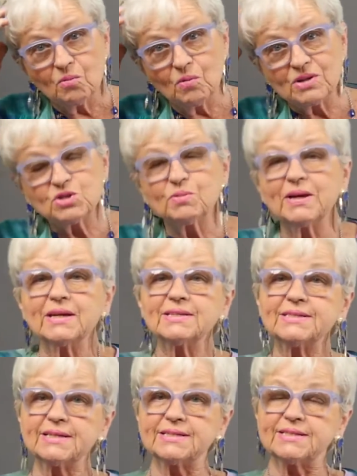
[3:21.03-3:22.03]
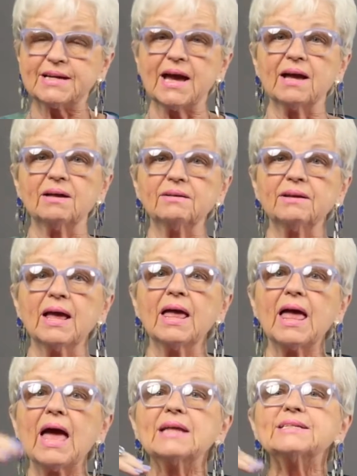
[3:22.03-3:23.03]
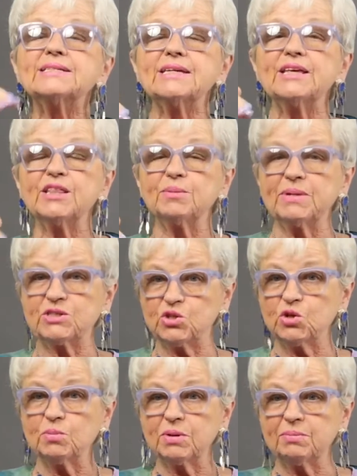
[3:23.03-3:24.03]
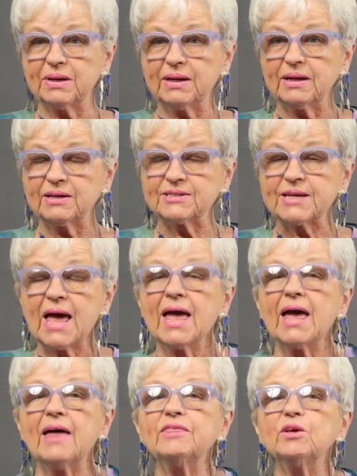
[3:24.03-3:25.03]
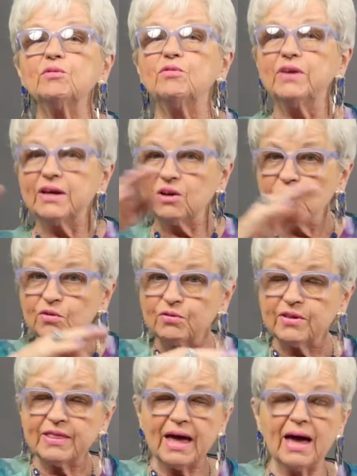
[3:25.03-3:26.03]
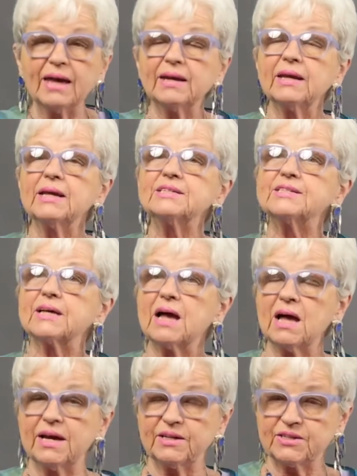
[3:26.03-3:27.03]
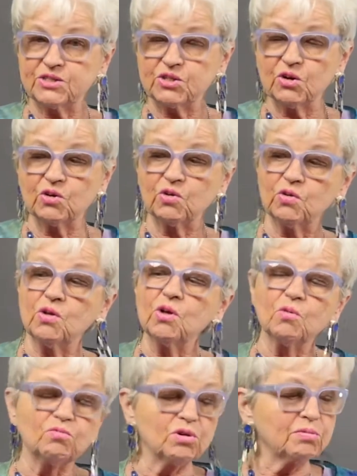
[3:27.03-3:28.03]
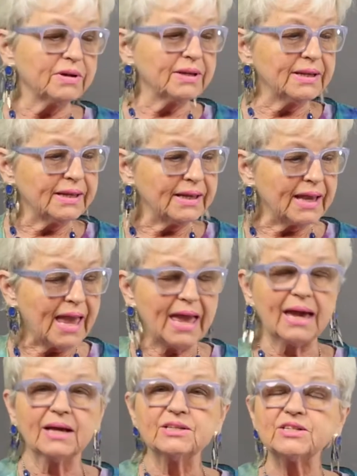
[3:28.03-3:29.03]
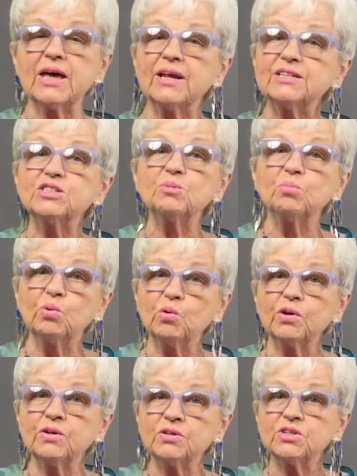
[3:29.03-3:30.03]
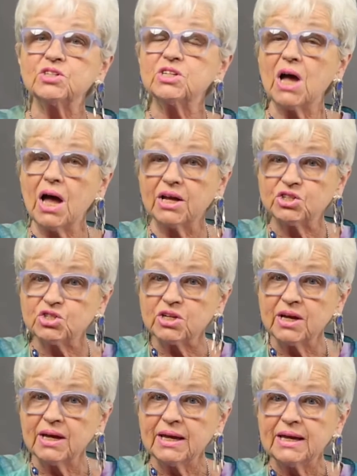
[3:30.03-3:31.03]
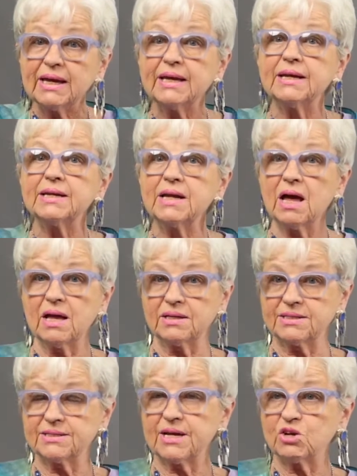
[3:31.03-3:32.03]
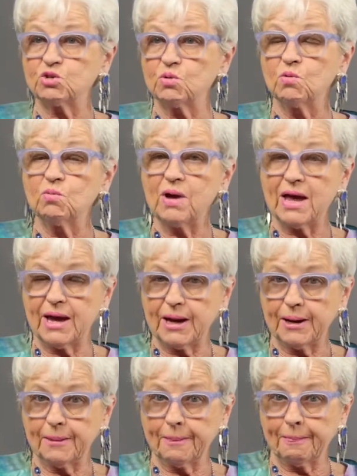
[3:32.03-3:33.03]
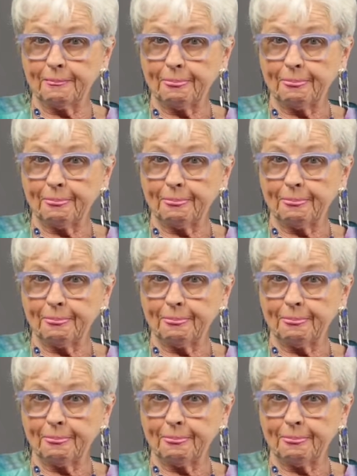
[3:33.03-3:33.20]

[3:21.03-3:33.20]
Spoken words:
once we can sit down and see them as human beings. And the vehicle for that is the kindness circle, where we link hands, and it's important to touch in a non-sexual way